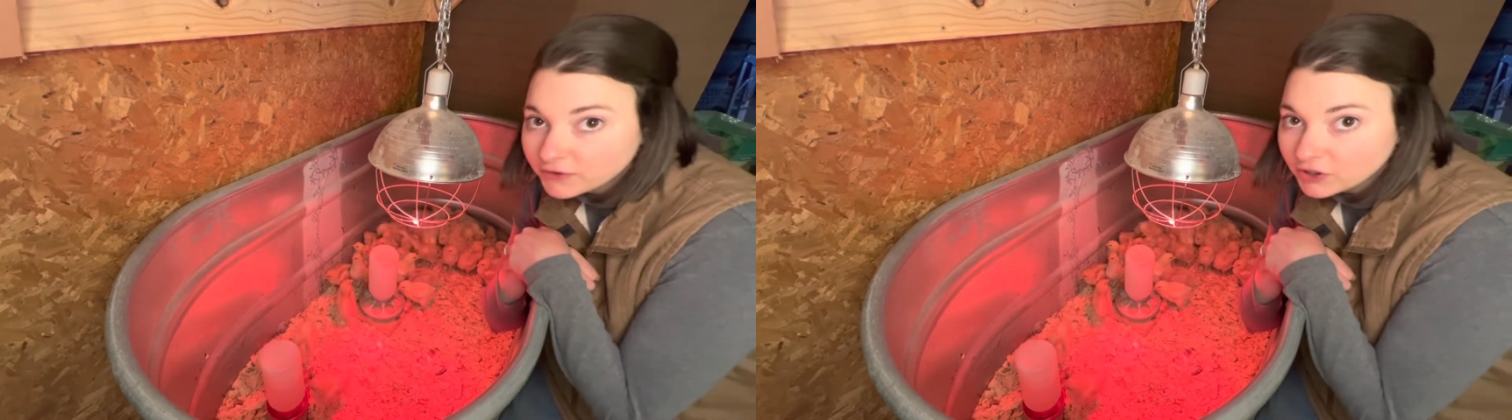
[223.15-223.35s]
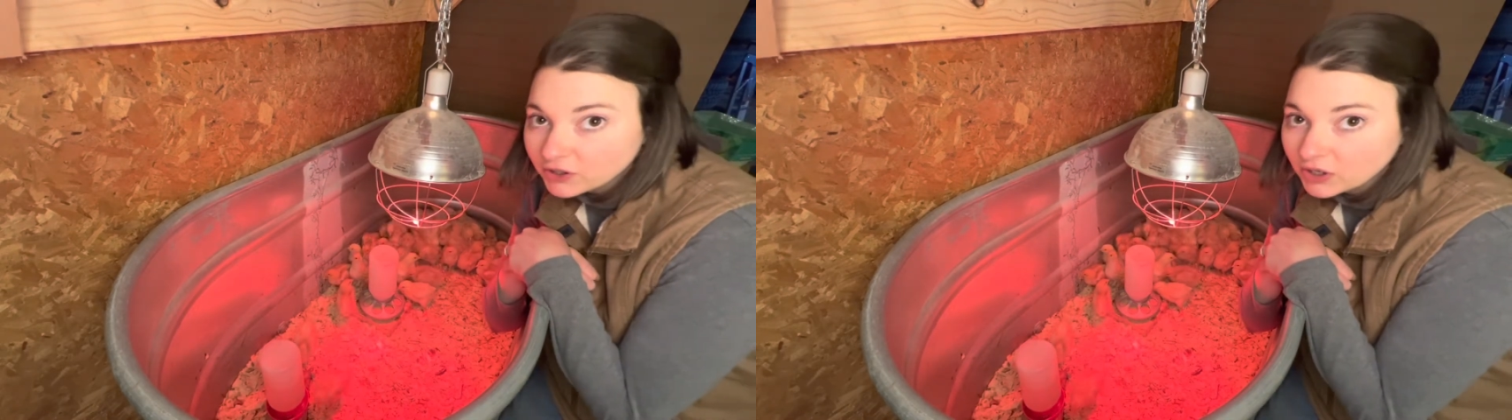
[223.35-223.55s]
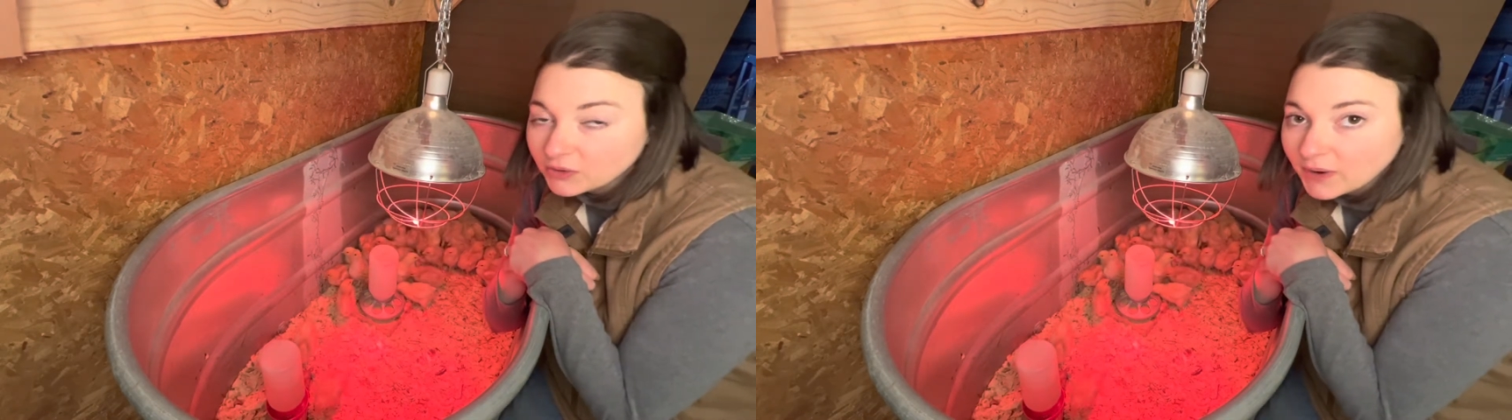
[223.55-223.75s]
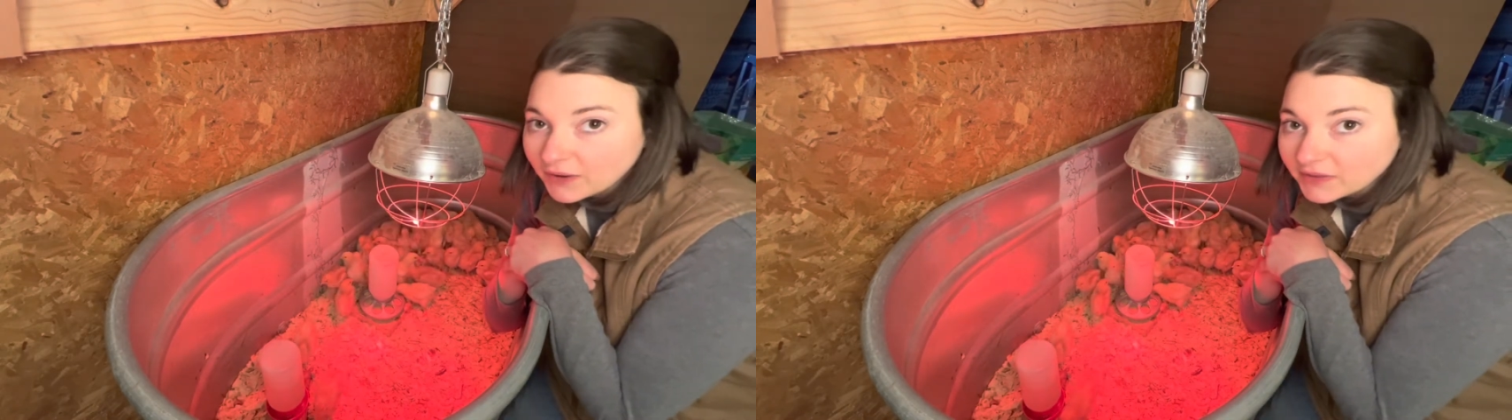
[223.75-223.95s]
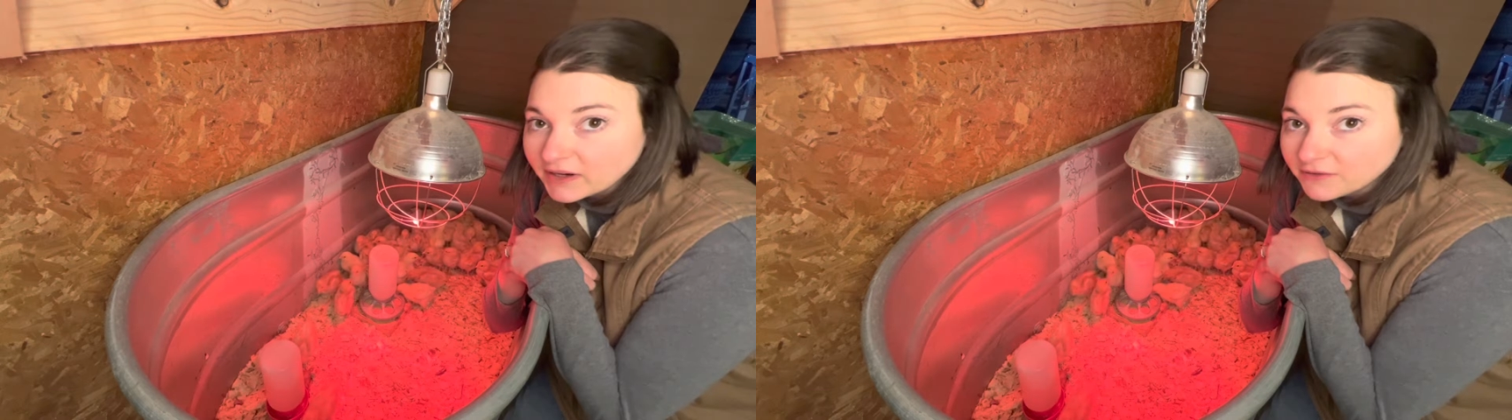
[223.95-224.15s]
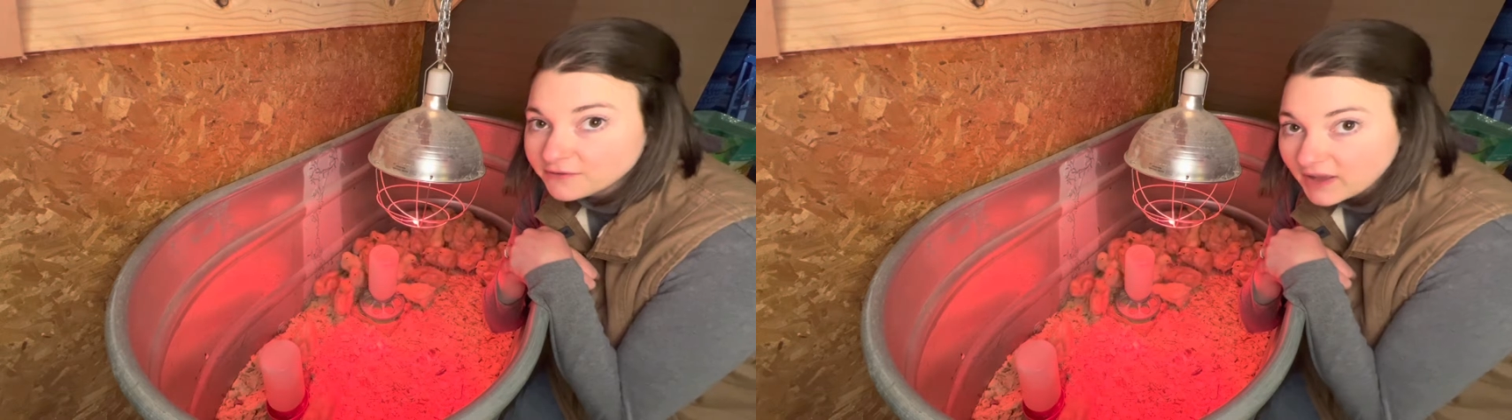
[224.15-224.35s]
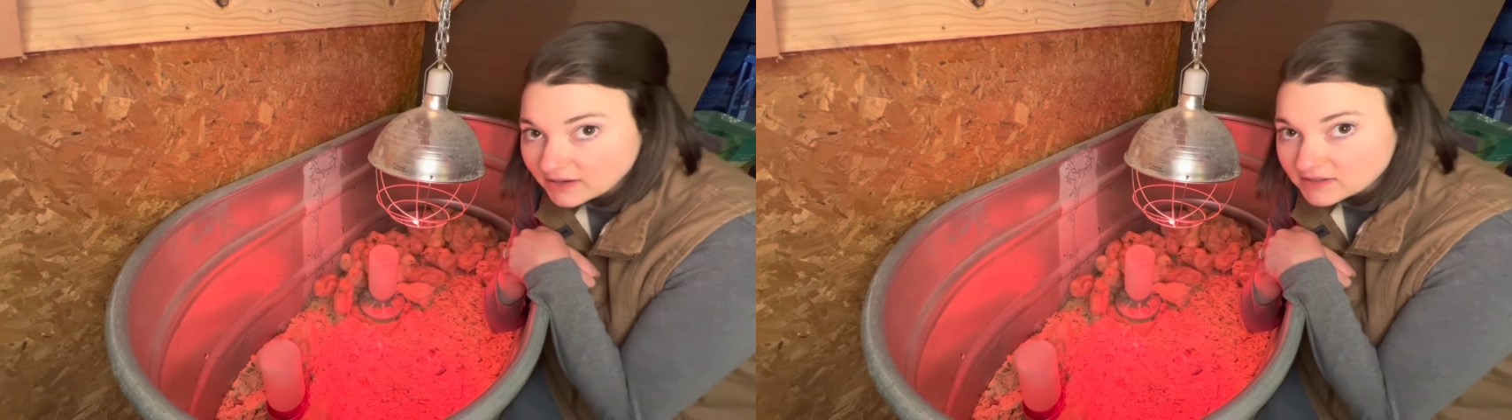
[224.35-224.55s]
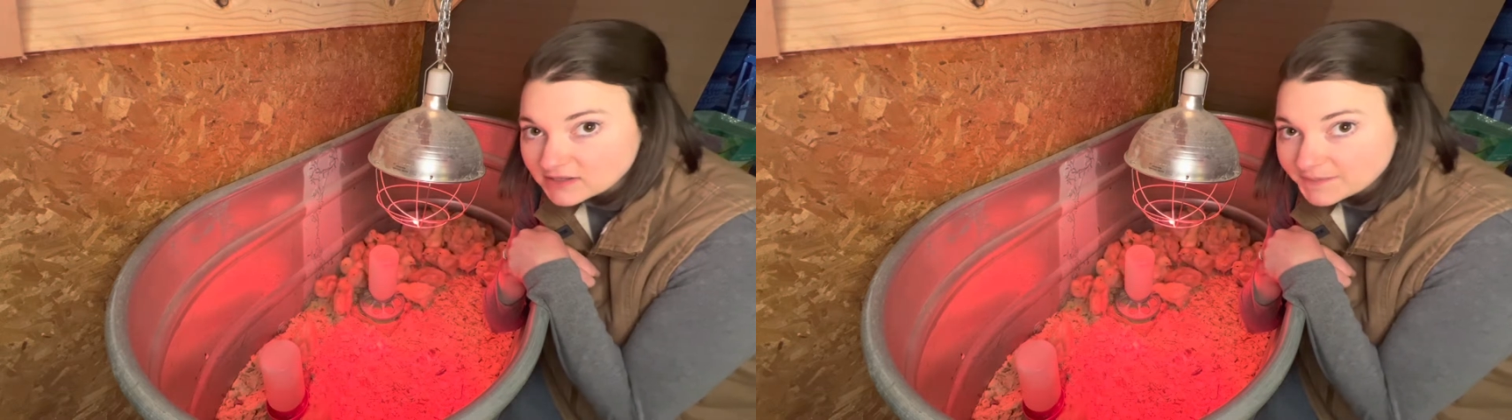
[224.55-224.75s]
fur around their
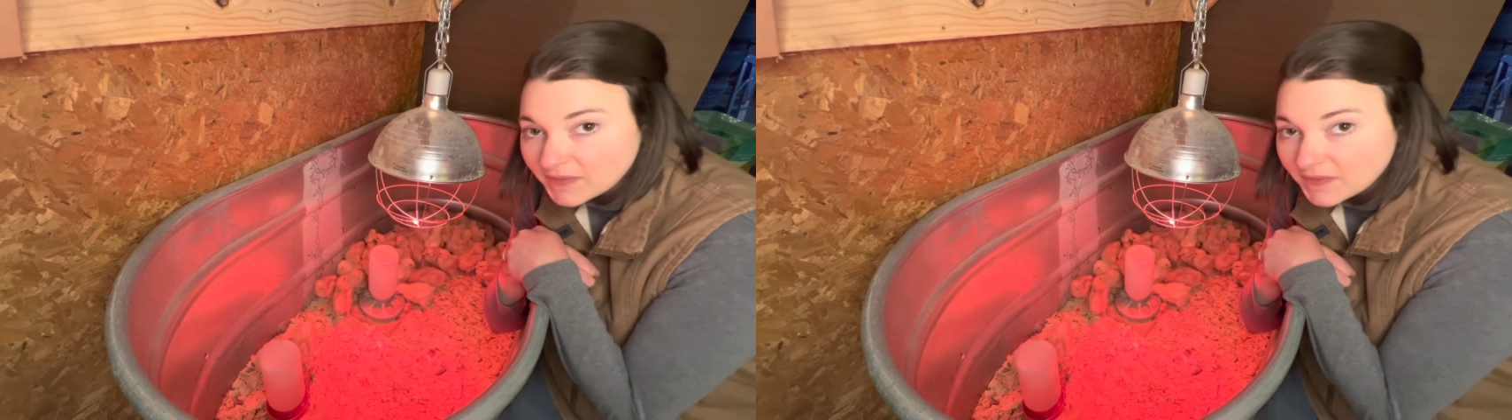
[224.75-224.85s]
vent.